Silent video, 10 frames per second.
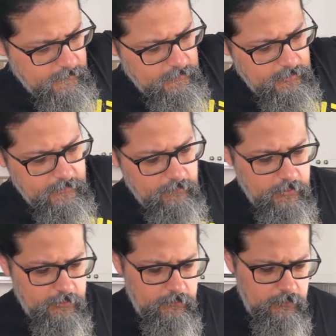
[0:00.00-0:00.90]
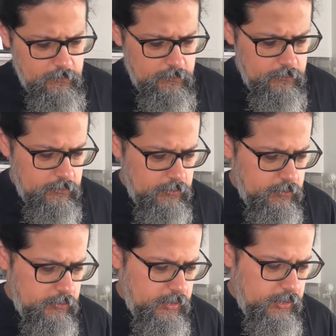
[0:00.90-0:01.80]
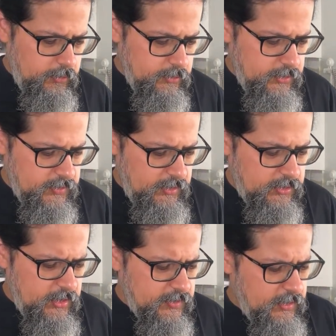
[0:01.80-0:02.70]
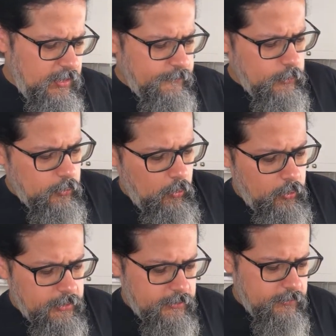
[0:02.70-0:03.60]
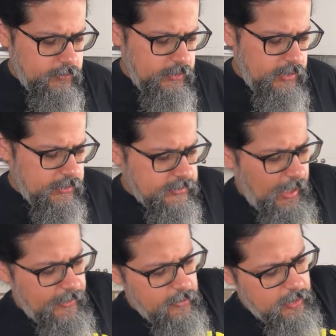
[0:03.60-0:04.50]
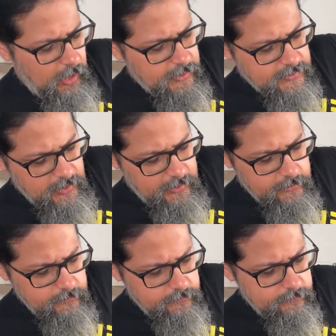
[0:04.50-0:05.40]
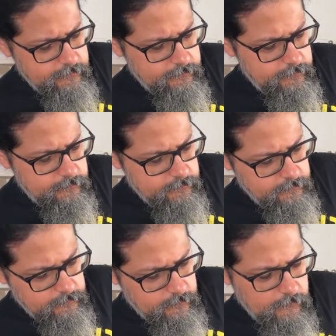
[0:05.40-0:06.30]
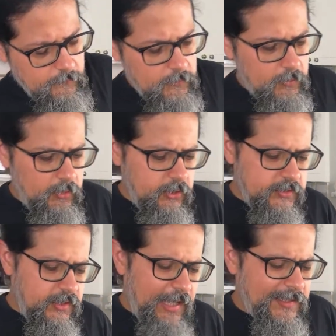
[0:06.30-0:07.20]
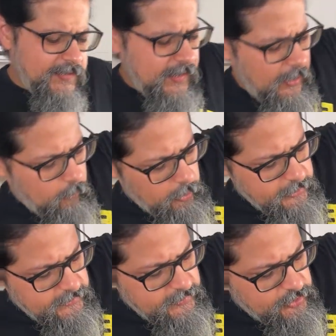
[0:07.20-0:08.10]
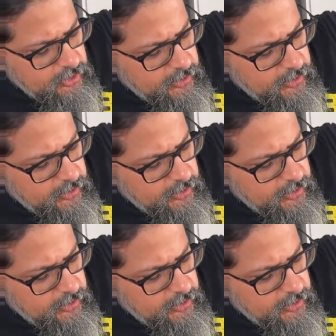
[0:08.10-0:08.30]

Let's rock and roll. Okay, just enough to coat the entire cast iron, because the last thing I want is the chicken